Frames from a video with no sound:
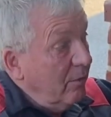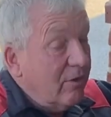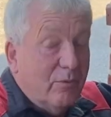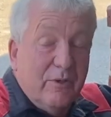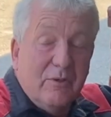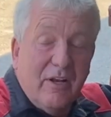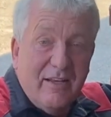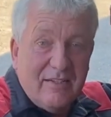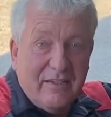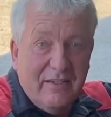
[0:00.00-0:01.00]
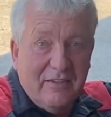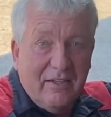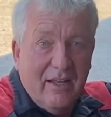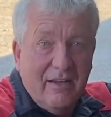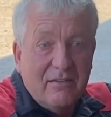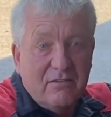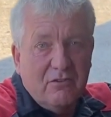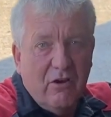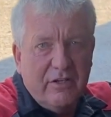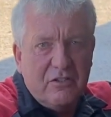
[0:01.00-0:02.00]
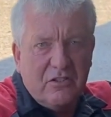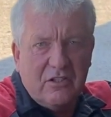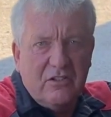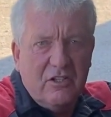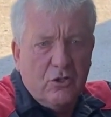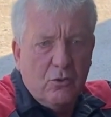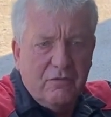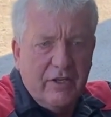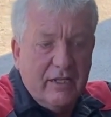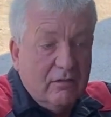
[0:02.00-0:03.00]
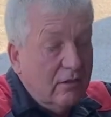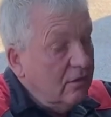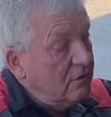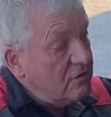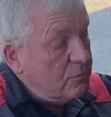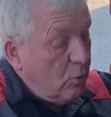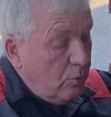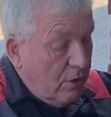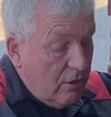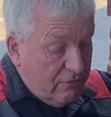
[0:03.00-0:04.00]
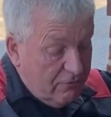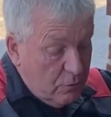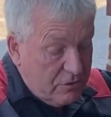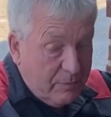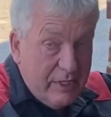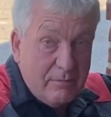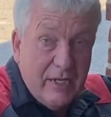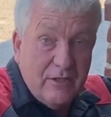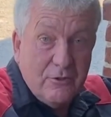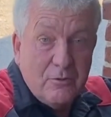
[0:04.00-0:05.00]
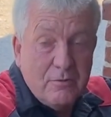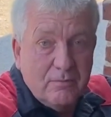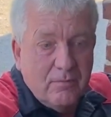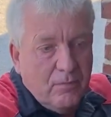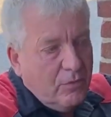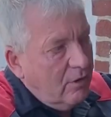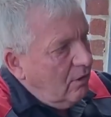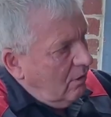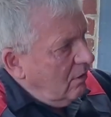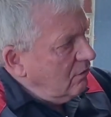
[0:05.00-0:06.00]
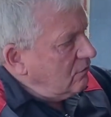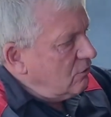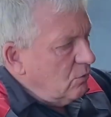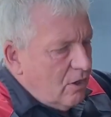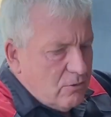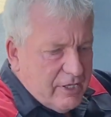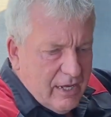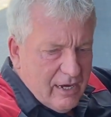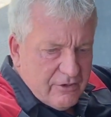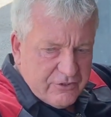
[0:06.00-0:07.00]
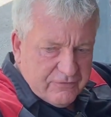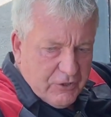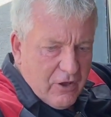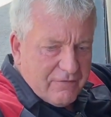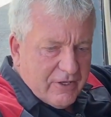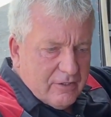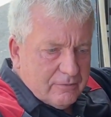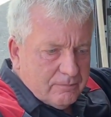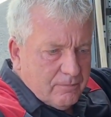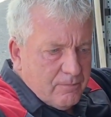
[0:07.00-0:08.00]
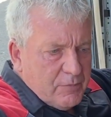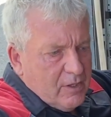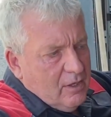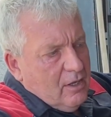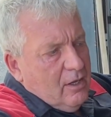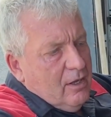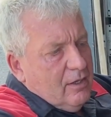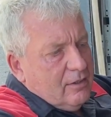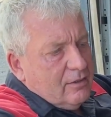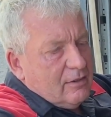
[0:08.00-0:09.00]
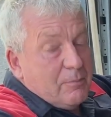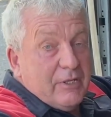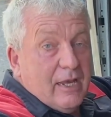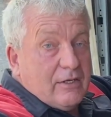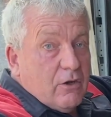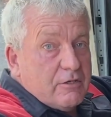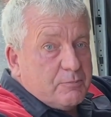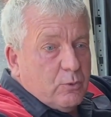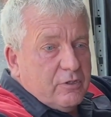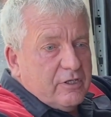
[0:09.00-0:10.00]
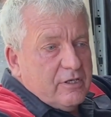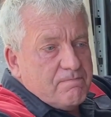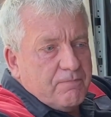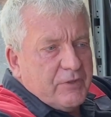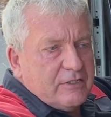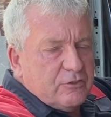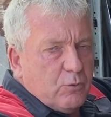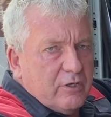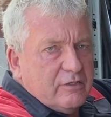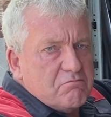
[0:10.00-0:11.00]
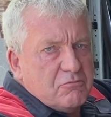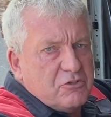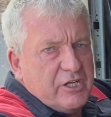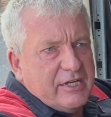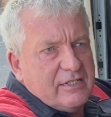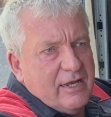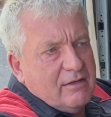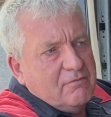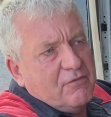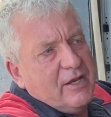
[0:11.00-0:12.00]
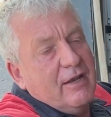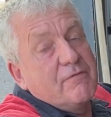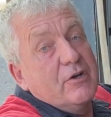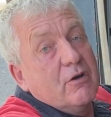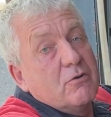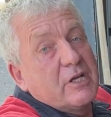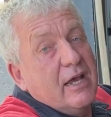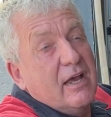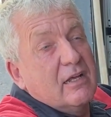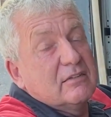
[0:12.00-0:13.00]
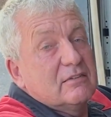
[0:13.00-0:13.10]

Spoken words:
got a real classic here today, 1960 Corvette, small block, 4-speed manual. Cool old car, Survivor. A couple of young guys brought it in, they just want it checked out. They love their old cars.